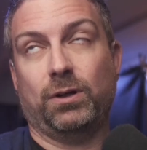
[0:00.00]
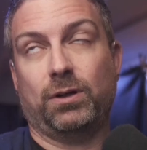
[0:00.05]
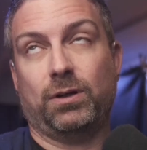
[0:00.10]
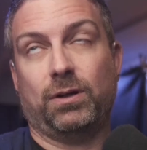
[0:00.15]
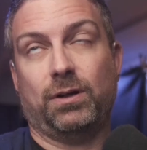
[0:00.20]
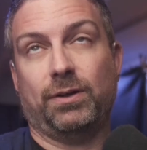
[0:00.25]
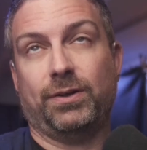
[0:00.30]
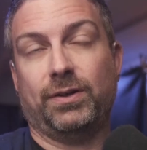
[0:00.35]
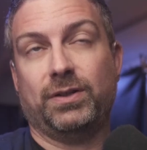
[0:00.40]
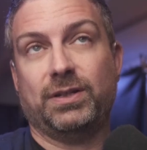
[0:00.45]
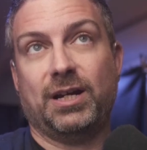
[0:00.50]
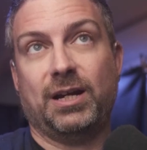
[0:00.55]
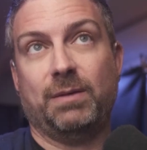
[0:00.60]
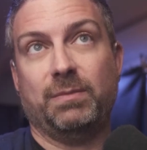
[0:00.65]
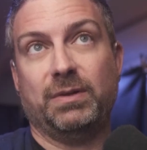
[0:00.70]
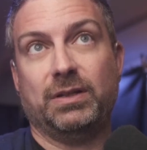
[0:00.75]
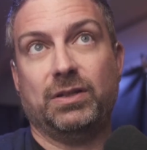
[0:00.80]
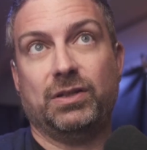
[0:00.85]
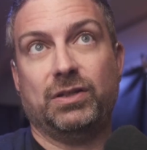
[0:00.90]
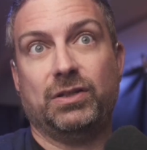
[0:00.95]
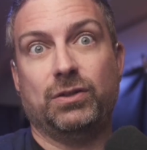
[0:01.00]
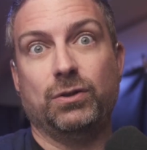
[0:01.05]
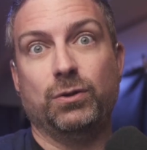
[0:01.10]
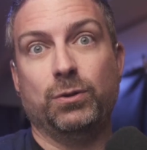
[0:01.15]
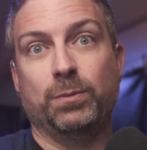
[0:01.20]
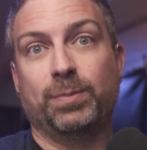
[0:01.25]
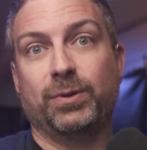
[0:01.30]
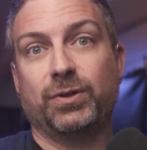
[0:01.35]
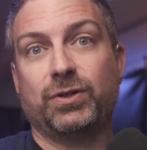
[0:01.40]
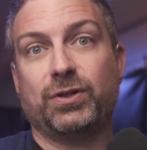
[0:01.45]
work all the time in
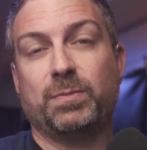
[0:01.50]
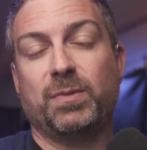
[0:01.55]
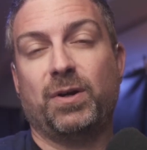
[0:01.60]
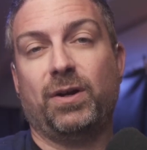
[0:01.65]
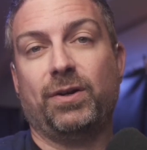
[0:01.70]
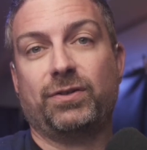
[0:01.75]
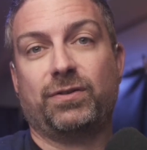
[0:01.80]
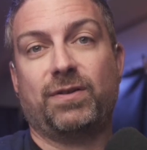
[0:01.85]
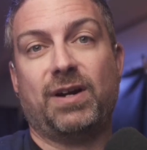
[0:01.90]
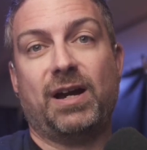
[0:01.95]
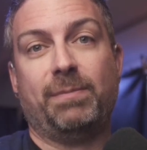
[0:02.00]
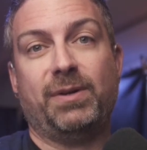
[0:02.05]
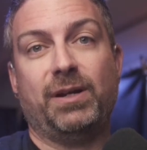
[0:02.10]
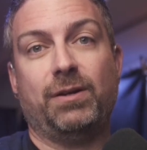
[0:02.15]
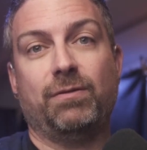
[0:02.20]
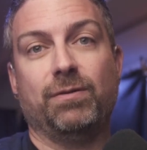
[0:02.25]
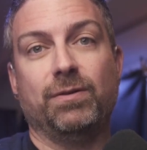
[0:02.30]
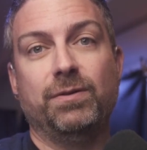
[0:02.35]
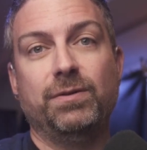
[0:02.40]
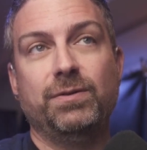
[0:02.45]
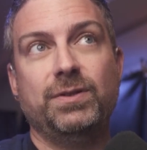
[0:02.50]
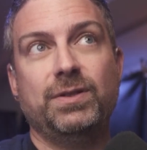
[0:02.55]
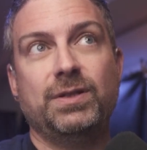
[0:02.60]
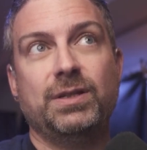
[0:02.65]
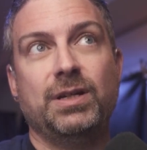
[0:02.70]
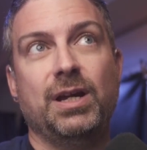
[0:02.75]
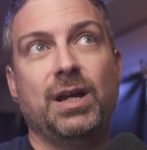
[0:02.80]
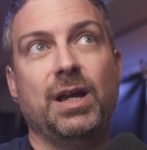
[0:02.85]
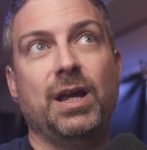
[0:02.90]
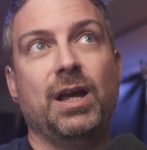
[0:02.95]
super small, scrappy
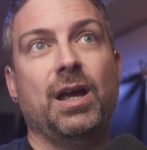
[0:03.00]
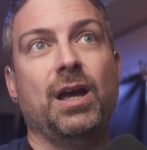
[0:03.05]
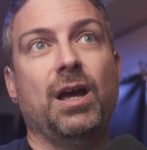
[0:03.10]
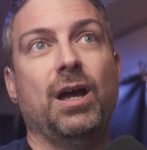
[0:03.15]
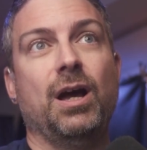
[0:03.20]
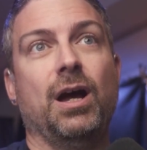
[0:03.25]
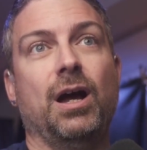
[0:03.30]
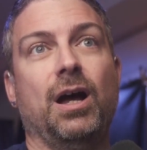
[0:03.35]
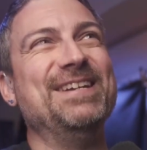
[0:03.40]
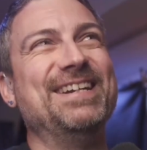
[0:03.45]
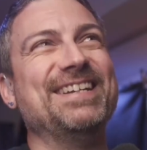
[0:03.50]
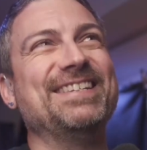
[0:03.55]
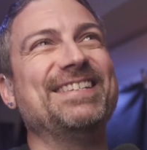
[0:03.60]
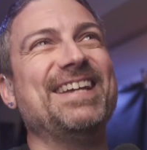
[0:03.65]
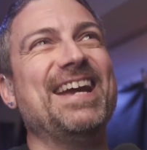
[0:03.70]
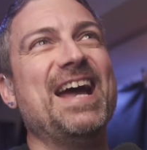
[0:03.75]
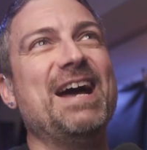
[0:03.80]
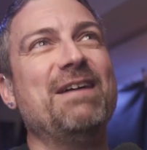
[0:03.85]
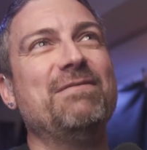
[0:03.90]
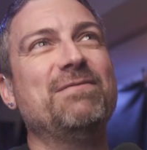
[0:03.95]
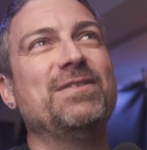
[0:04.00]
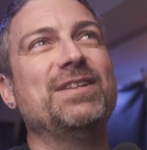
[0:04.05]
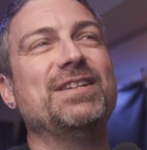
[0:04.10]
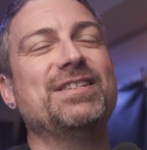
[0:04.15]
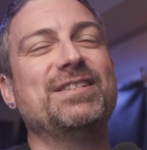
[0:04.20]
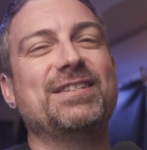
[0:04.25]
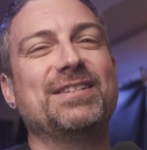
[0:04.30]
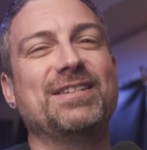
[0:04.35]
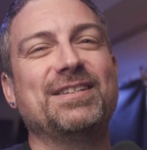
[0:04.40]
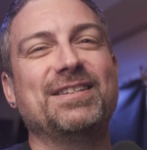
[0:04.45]
crews. Because I have
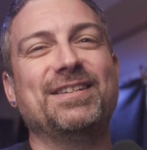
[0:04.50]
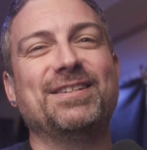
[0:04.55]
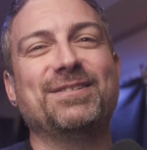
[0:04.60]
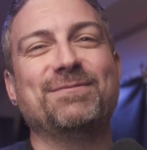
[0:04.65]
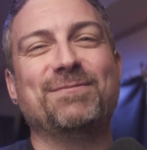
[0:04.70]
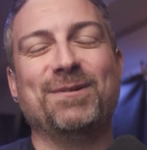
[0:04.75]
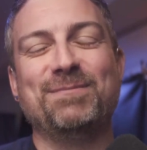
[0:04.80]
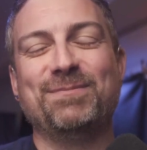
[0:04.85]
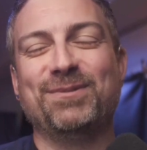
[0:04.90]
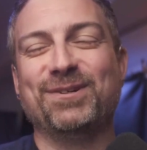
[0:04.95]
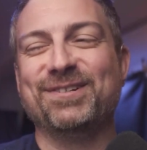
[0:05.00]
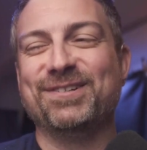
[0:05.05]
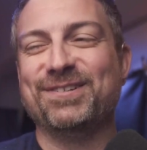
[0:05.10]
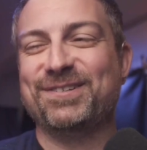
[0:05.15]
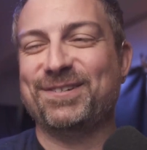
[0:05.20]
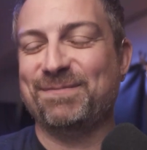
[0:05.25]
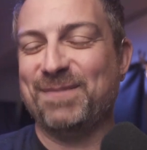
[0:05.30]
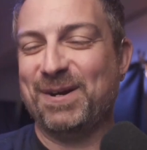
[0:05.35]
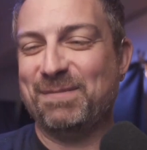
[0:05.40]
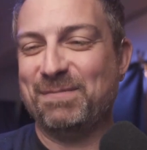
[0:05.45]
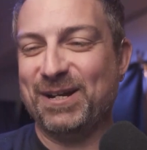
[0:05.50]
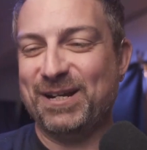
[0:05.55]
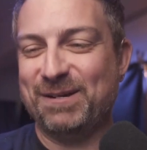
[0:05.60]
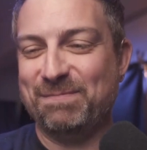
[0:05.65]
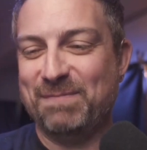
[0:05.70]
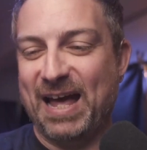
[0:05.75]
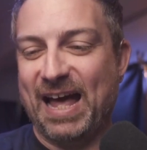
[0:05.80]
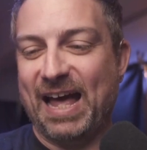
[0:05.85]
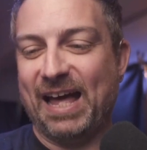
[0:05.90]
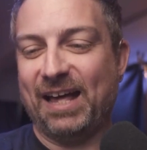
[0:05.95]
this one producer, my
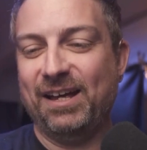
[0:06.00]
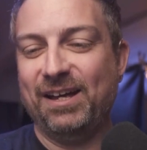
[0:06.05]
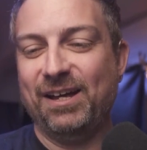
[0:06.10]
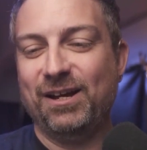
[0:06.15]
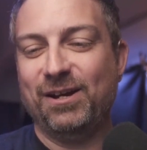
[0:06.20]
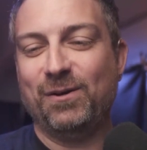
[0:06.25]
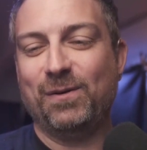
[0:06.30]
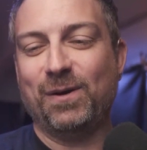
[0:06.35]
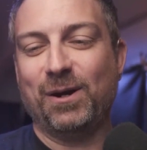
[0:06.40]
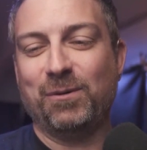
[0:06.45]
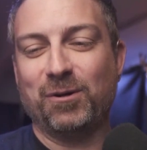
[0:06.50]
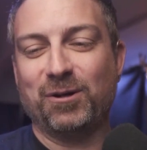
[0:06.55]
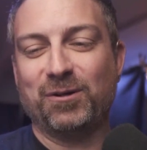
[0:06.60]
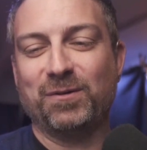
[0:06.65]
buddy Matt, who I